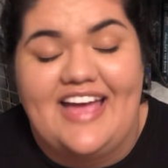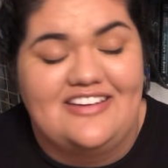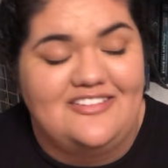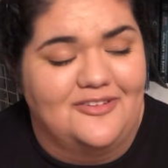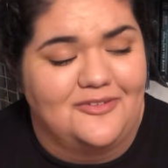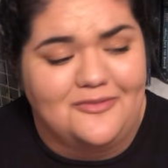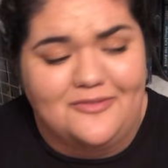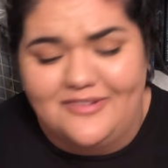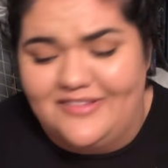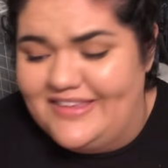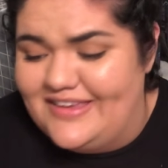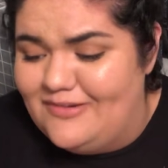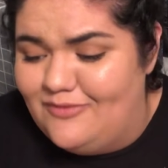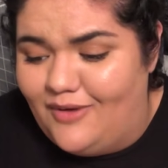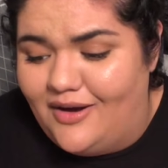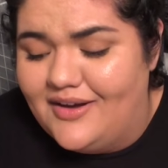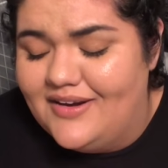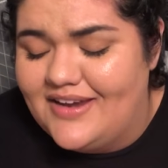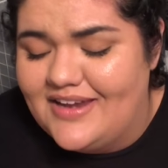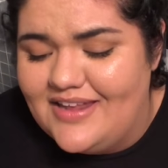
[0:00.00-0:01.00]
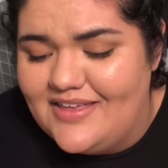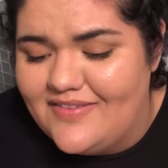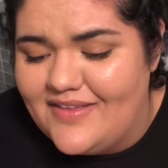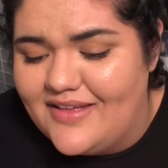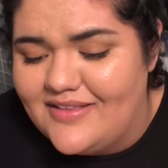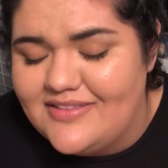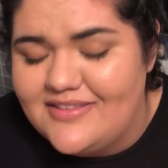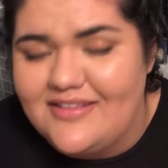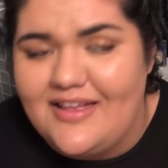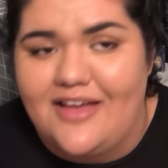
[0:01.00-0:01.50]
don't really want any of
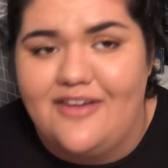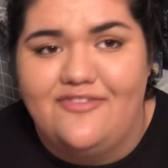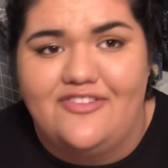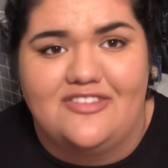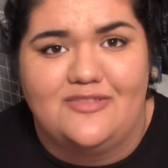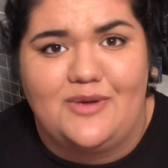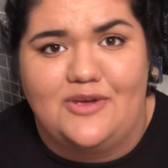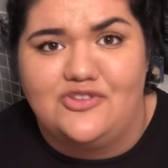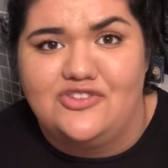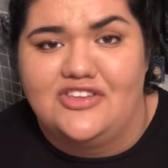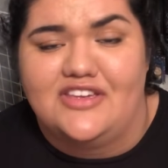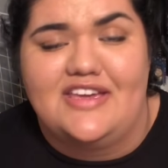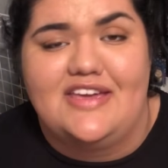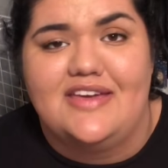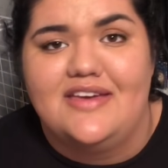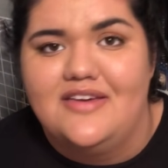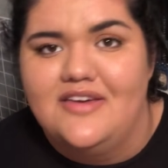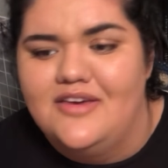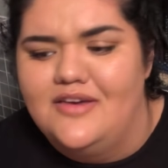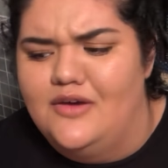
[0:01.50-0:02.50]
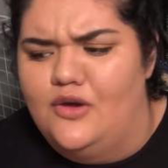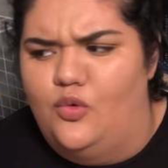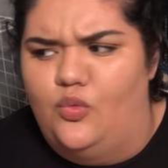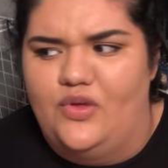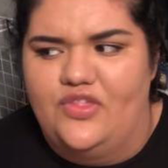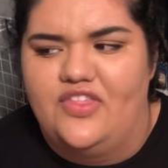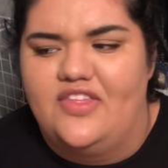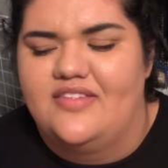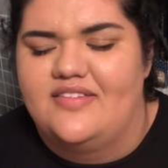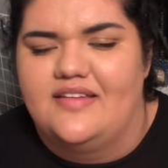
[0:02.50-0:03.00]
that stuff, especially
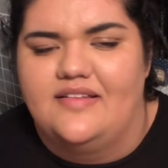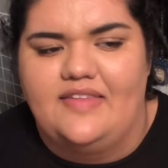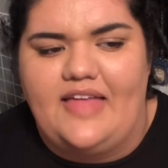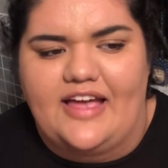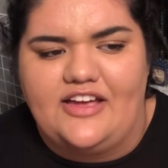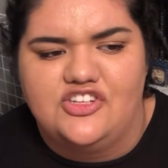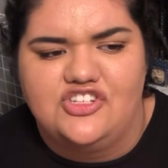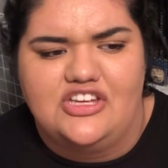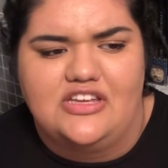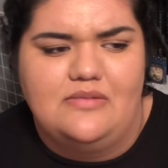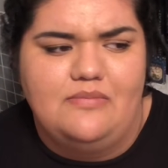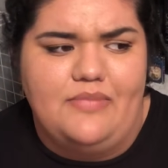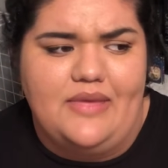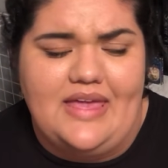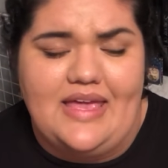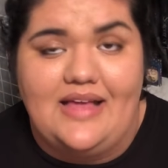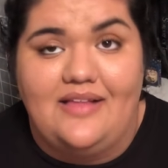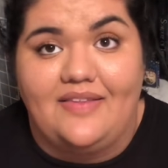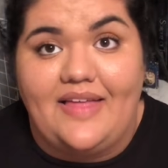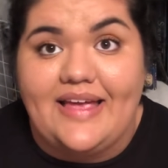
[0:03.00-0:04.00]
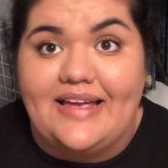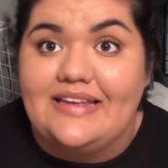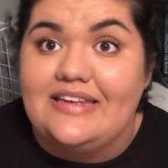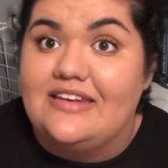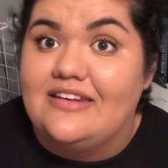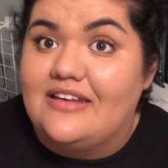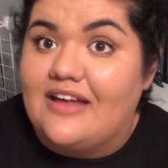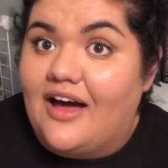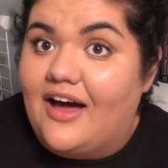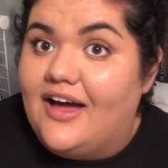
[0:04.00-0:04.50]
with the selection being like
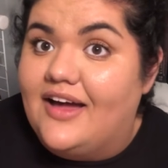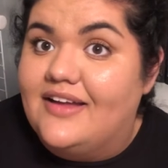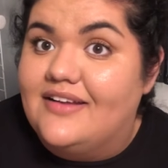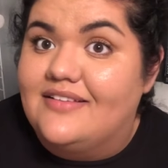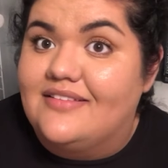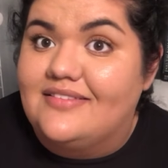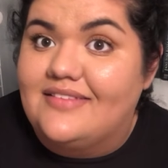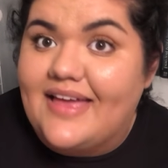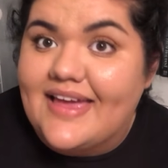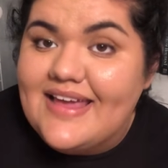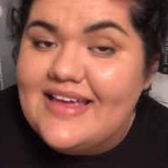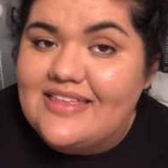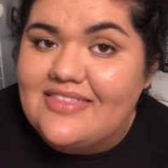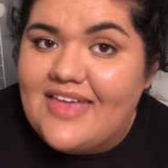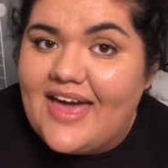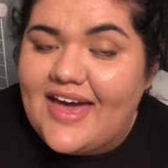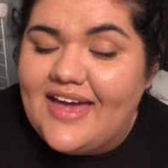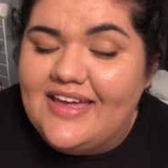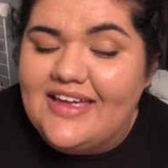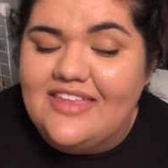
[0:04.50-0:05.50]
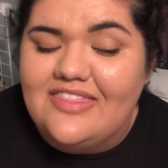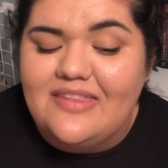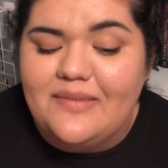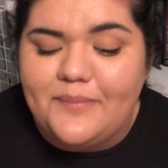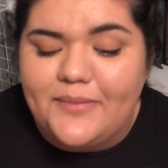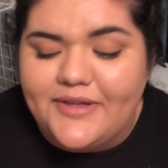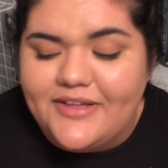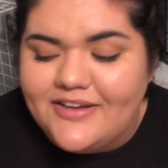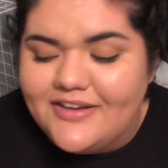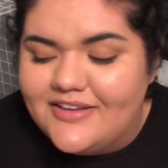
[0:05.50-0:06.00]
not like that in the
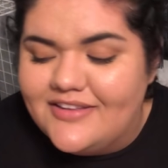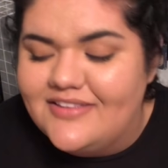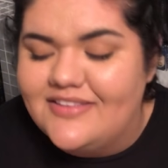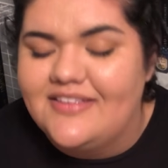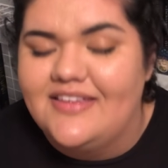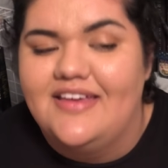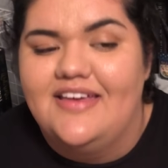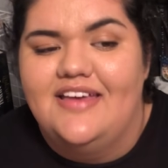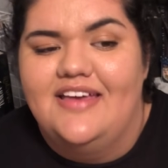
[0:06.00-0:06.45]
books.